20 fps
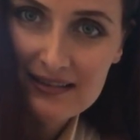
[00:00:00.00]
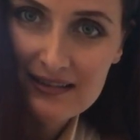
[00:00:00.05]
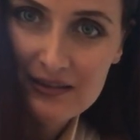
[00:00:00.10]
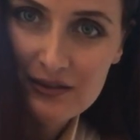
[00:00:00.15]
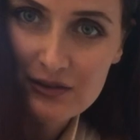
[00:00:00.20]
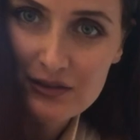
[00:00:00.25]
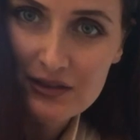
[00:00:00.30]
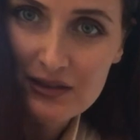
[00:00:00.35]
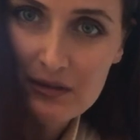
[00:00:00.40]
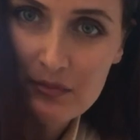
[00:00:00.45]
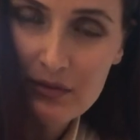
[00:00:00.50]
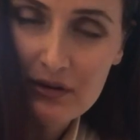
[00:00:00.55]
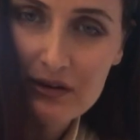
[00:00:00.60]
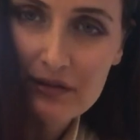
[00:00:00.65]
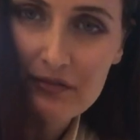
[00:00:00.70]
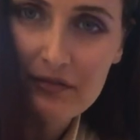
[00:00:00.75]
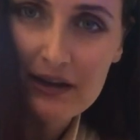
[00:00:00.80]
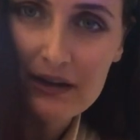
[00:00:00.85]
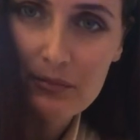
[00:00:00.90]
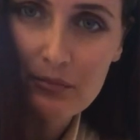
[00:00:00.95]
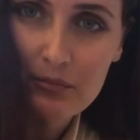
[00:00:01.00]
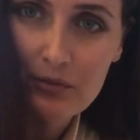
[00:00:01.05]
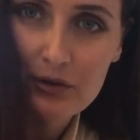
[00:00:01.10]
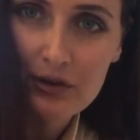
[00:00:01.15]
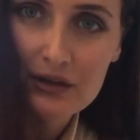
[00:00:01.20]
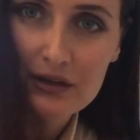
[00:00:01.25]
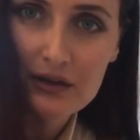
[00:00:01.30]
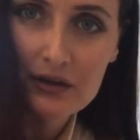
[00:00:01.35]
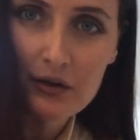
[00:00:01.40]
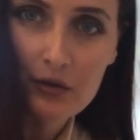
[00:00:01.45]
You see, but if I
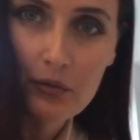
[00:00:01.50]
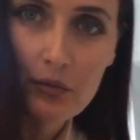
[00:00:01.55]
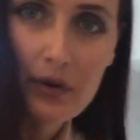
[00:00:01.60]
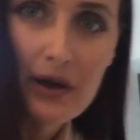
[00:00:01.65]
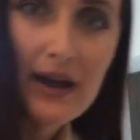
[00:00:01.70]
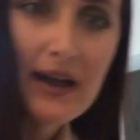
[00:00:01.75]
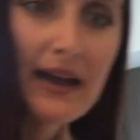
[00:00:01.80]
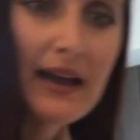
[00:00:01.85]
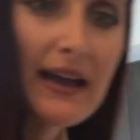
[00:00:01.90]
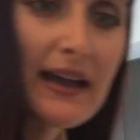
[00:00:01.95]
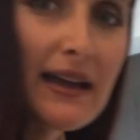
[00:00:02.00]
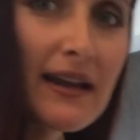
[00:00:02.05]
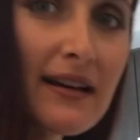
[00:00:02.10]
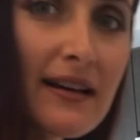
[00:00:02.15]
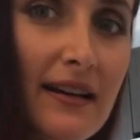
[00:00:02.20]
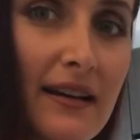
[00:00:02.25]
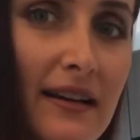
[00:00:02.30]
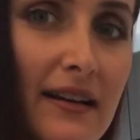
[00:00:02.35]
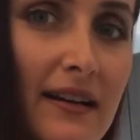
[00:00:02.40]
put it away,